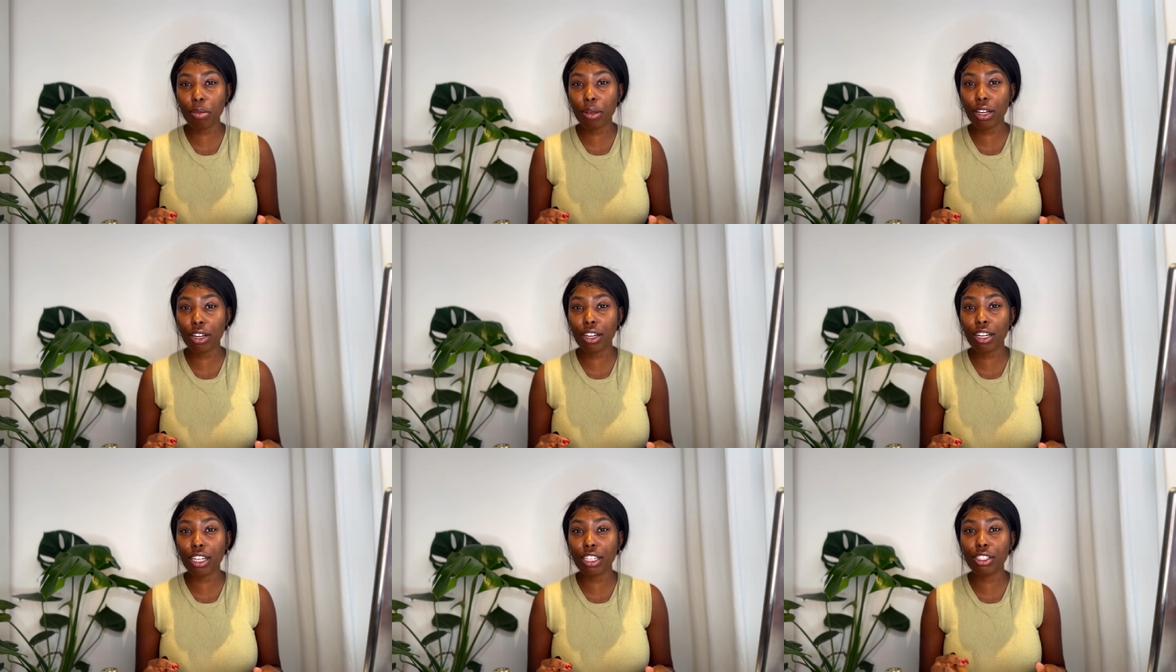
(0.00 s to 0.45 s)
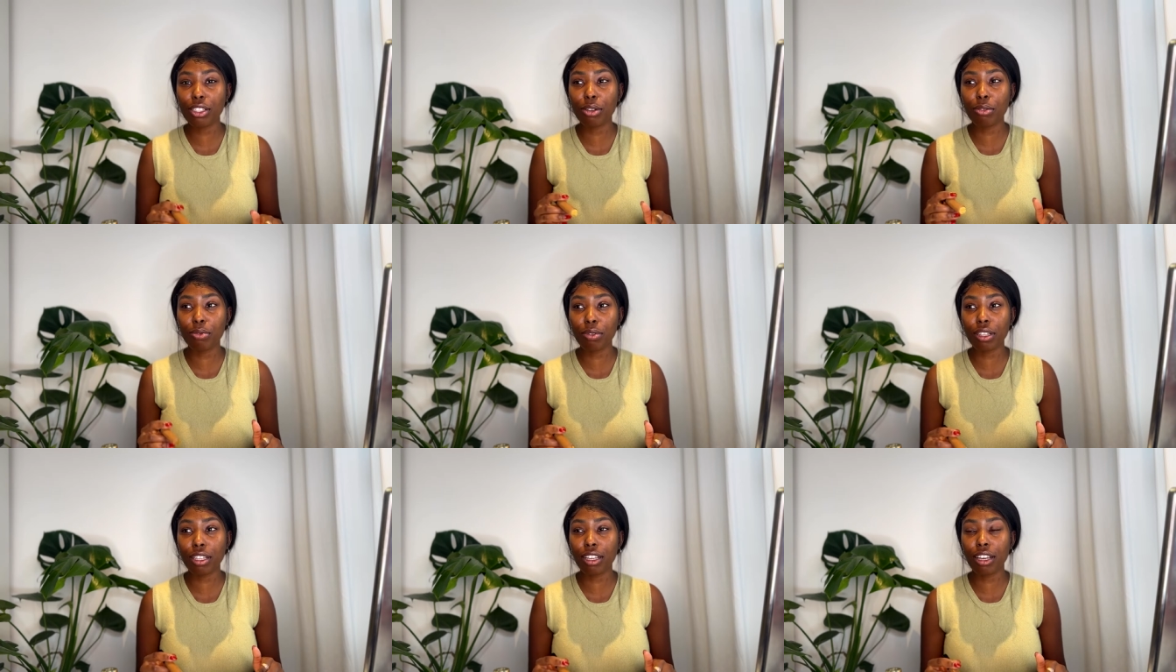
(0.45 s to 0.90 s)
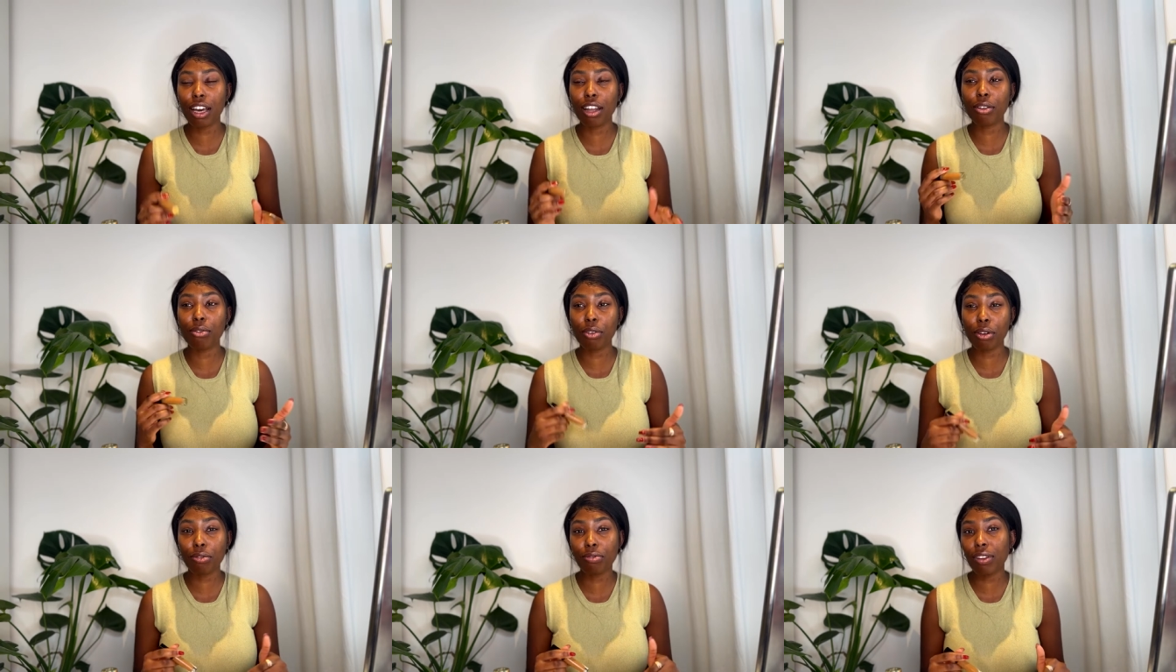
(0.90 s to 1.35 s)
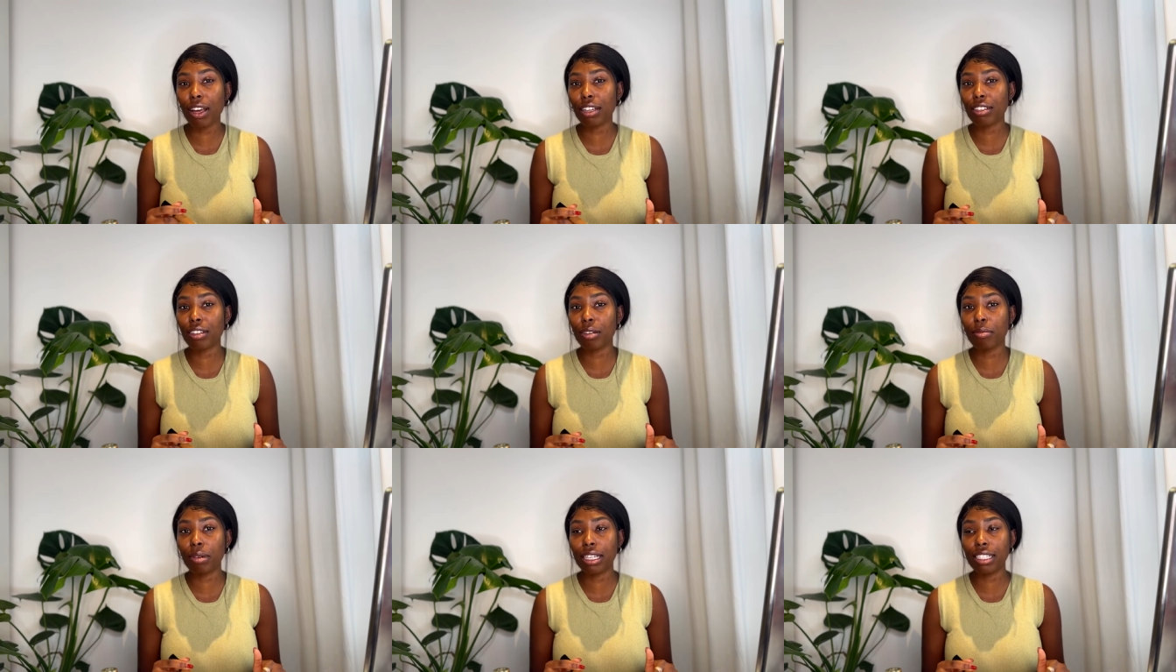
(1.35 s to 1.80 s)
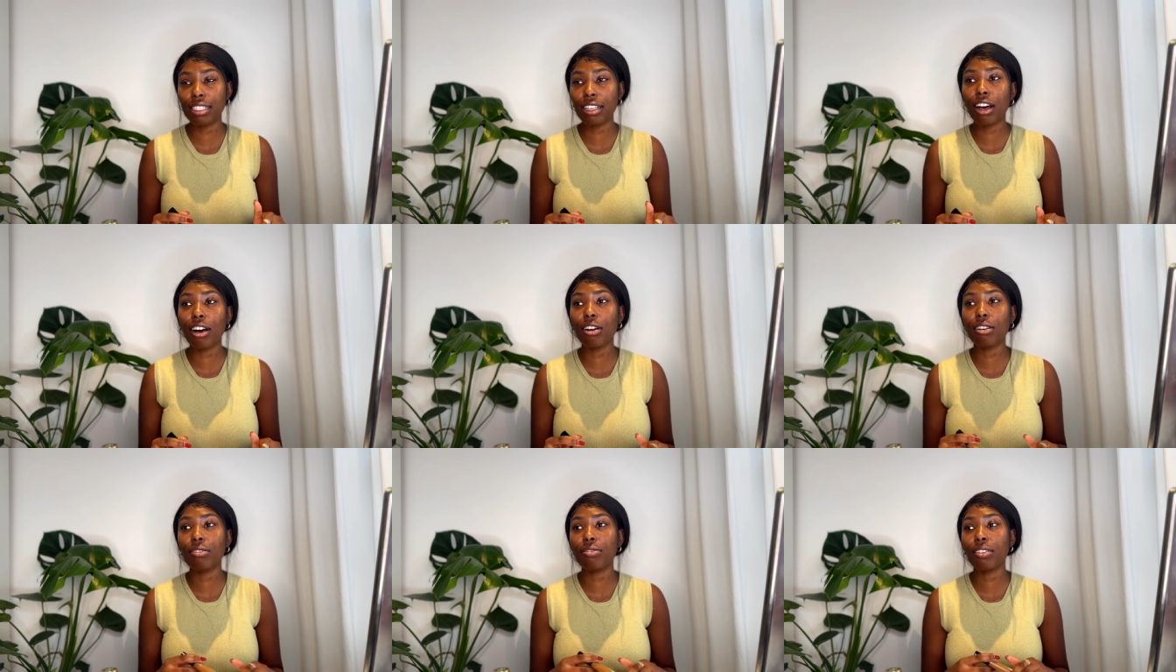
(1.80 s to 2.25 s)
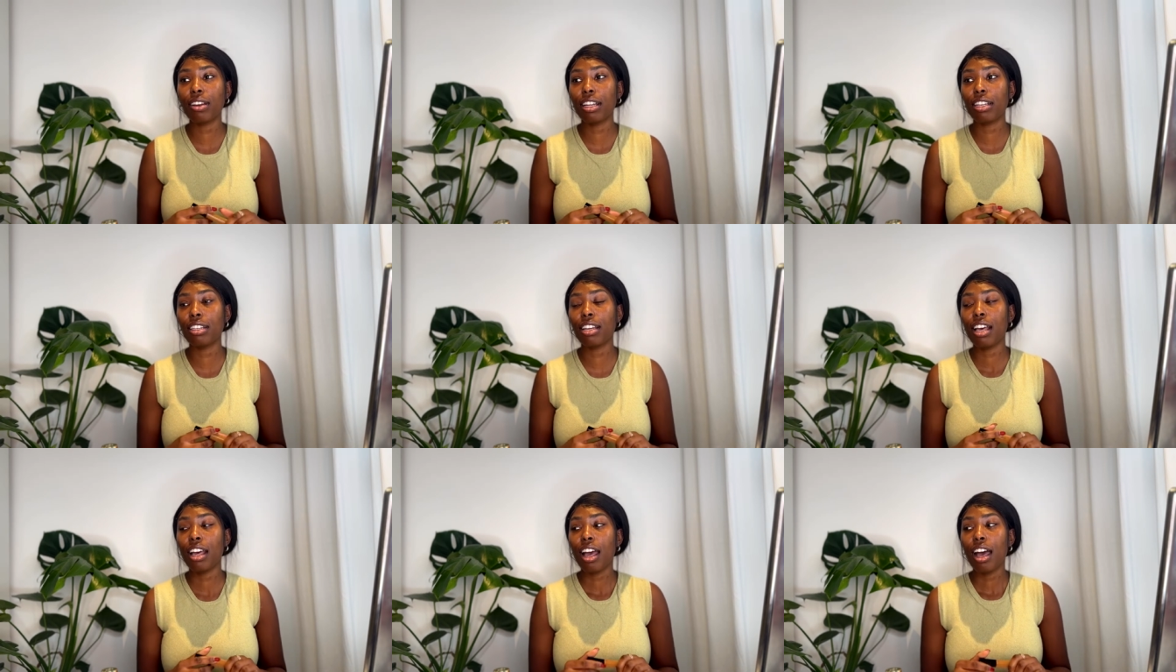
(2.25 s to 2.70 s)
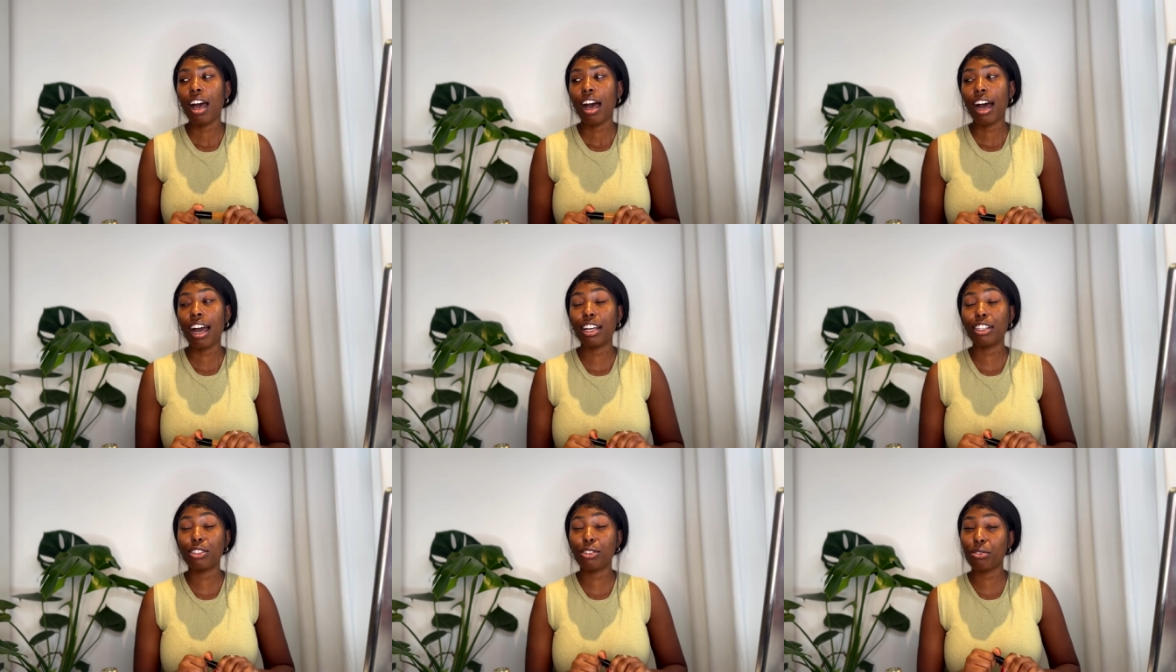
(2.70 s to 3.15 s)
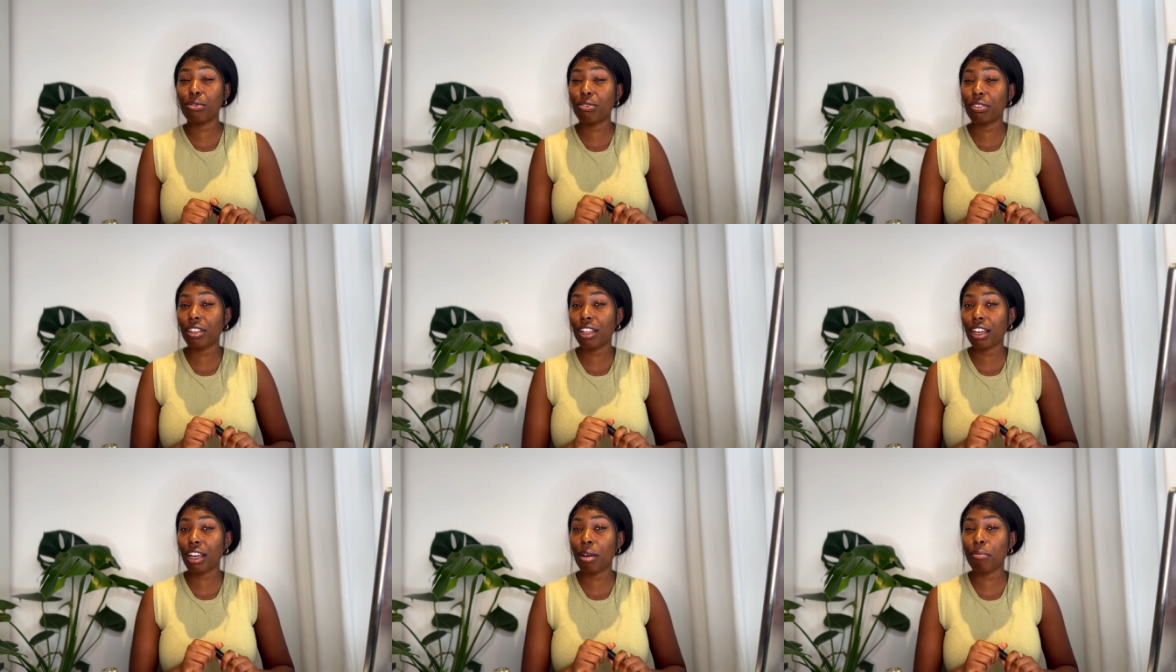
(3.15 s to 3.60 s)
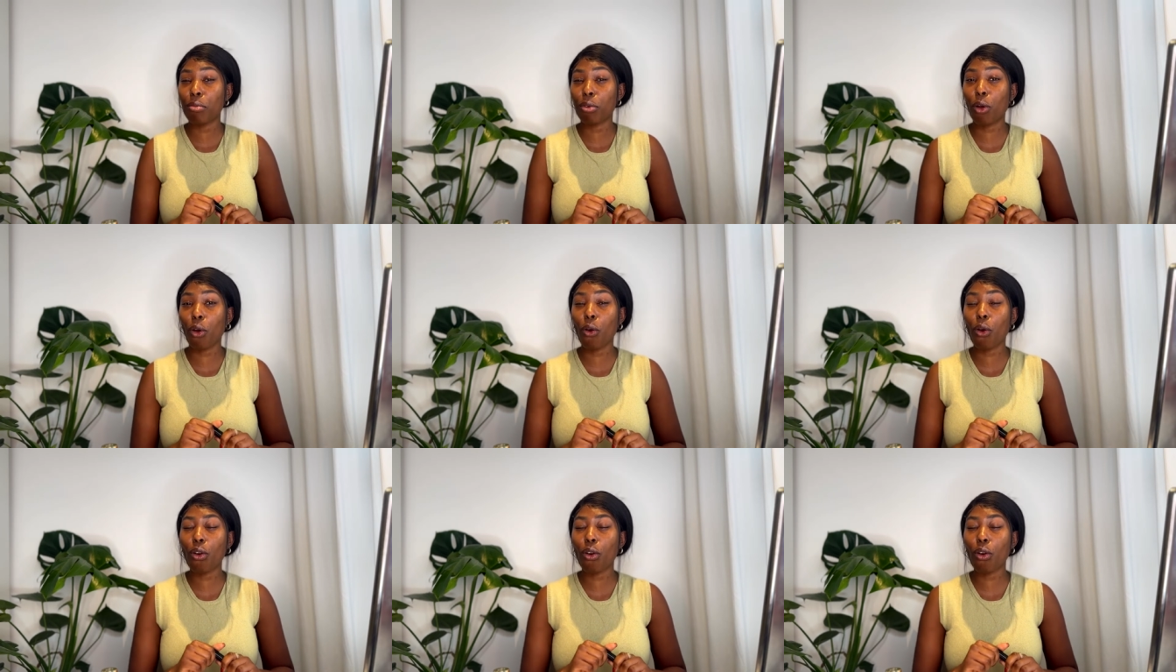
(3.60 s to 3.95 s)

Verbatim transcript: period to really kind of reflect on myself. And I do feel like I'm